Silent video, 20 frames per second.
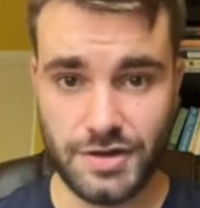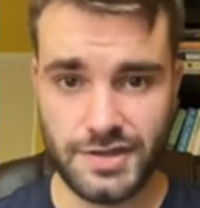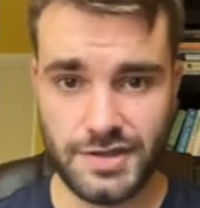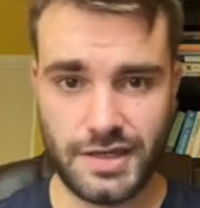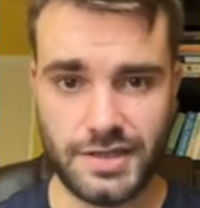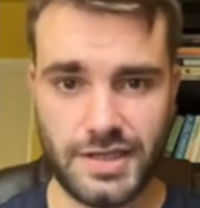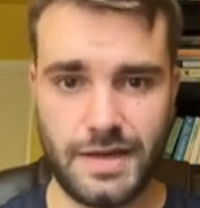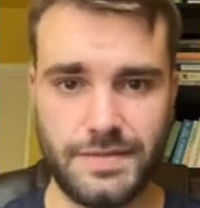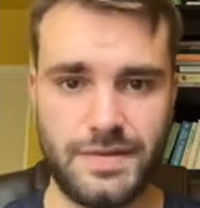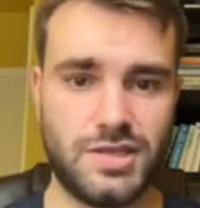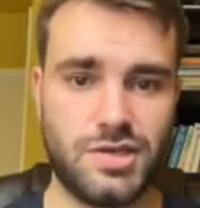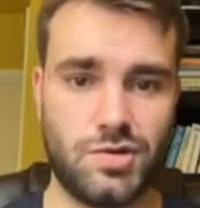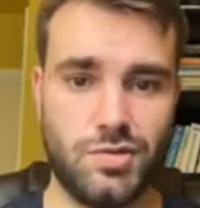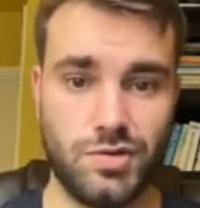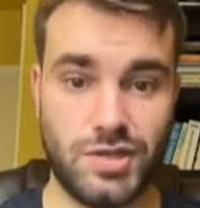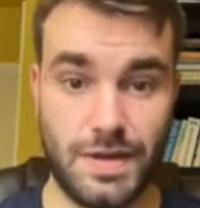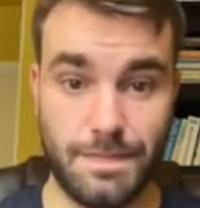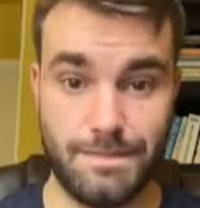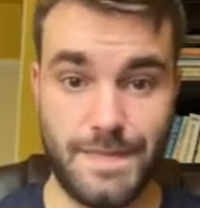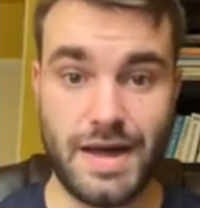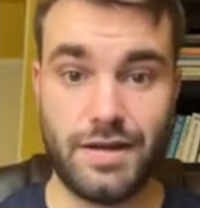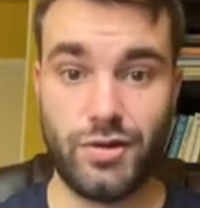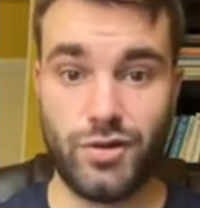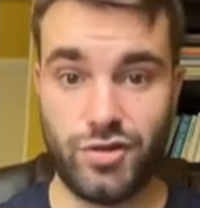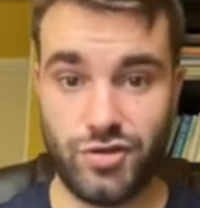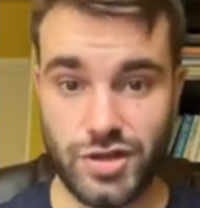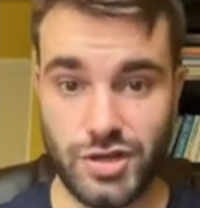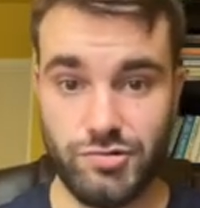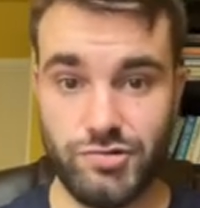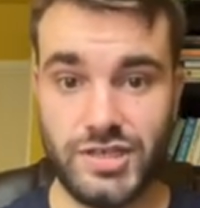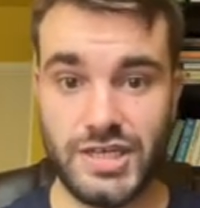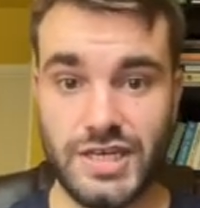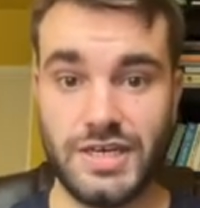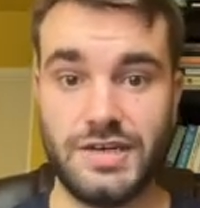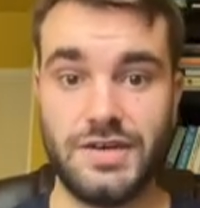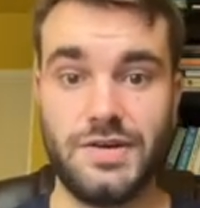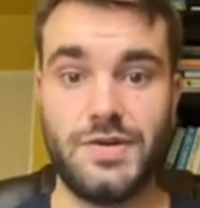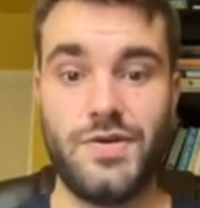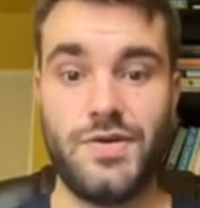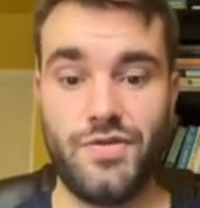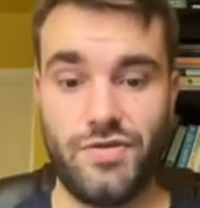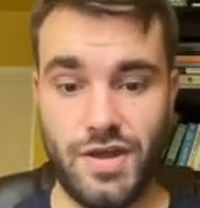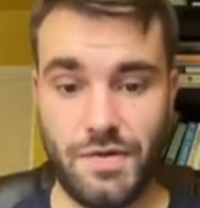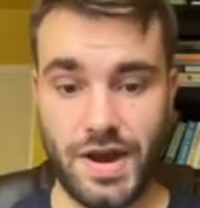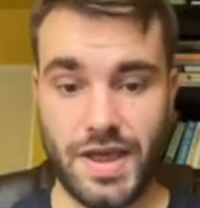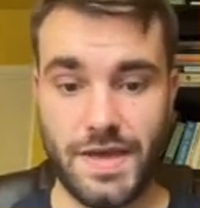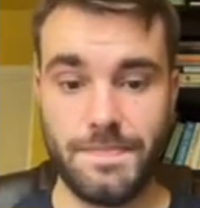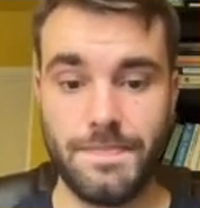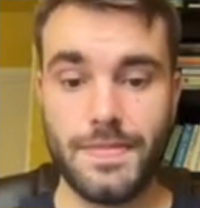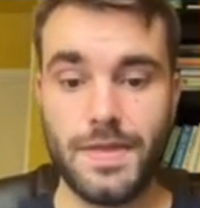Sometimes it's called the Malthusian theory.